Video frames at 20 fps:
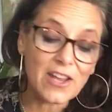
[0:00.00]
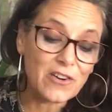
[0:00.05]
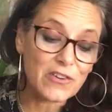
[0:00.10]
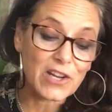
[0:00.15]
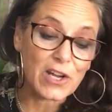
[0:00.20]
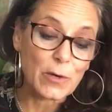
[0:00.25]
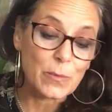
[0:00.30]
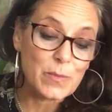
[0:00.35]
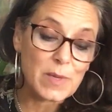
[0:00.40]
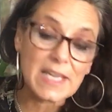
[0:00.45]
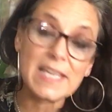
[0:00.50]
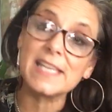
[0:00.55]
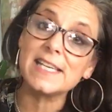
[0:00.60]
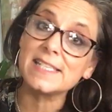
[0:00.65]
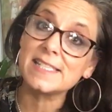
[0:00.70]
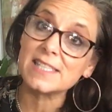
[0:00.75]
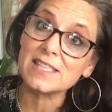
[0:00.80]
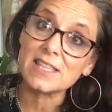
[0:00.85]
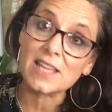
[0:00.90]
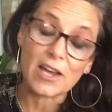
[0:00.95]
know
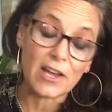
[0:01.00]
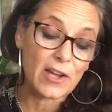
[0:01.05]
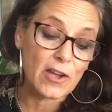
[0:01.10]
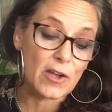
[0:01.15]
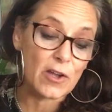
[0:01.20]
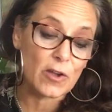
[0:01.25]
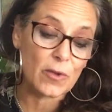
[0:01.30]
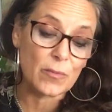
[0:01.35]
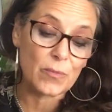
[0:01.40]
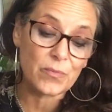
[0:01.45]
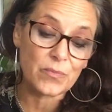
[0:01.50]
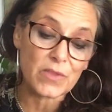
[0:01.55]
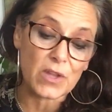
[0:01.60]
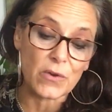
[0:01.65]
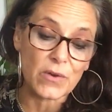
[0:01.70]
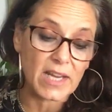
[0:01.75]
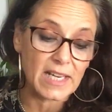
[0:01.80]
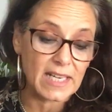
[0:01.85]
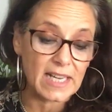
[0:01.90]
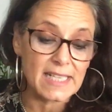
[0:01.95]
because,
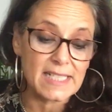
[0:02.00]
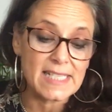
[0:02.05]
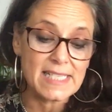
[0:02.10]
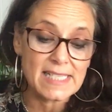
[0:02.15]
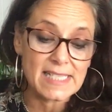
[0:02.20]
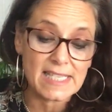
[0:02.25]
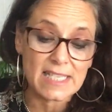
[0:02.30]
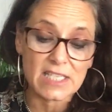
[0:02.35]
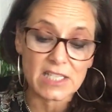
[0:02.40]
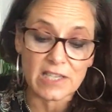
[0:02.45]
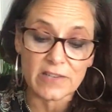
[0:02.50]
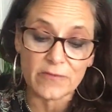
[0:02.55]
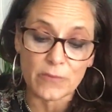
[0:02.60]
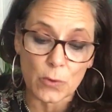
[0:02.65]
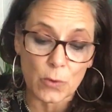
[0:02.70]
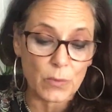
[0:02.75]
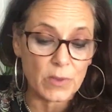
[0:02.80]
1964